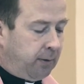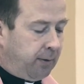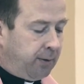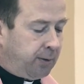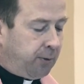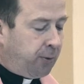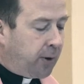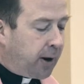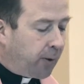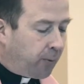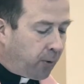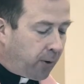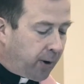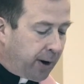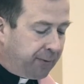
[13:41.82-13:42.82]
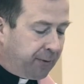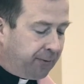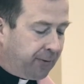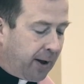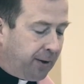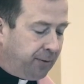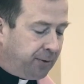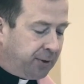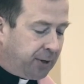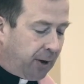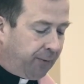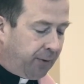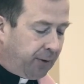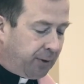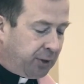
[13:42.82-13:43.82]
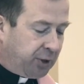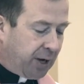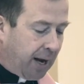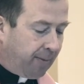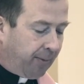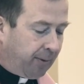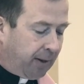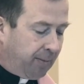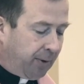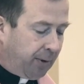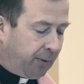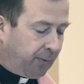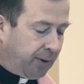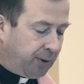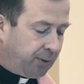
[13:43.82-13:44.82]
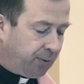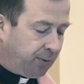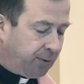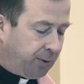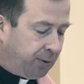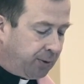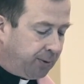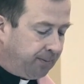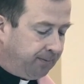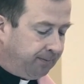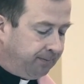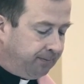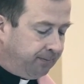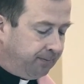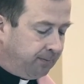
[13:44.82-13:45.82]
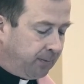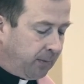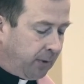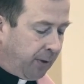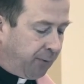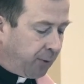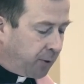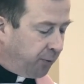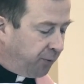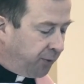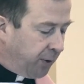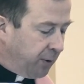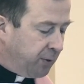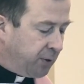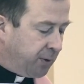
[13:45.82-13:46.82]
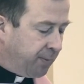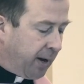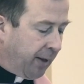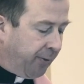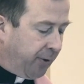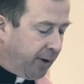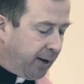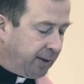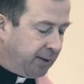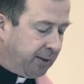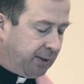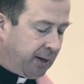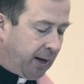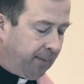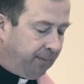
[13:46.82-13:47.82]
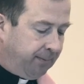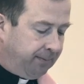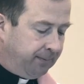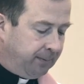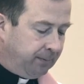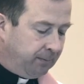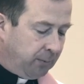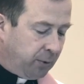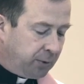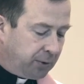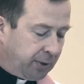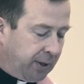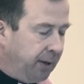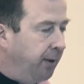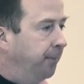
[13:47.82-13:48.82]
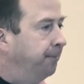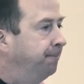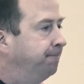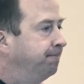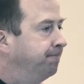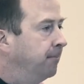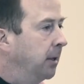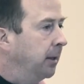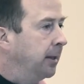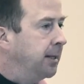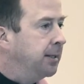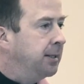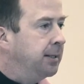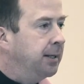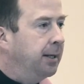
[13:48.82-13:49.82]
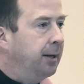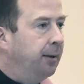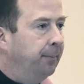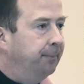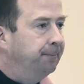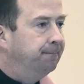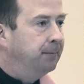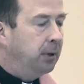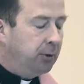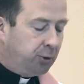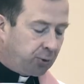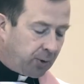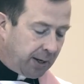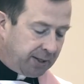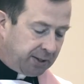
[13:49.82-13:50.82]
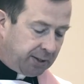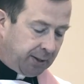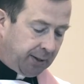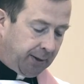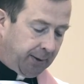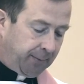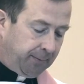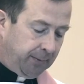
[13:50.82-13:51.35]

So do not worry if you find yourself in a jam with limited resources. If you're confused about the next step, look to him, listen to him, trust in him.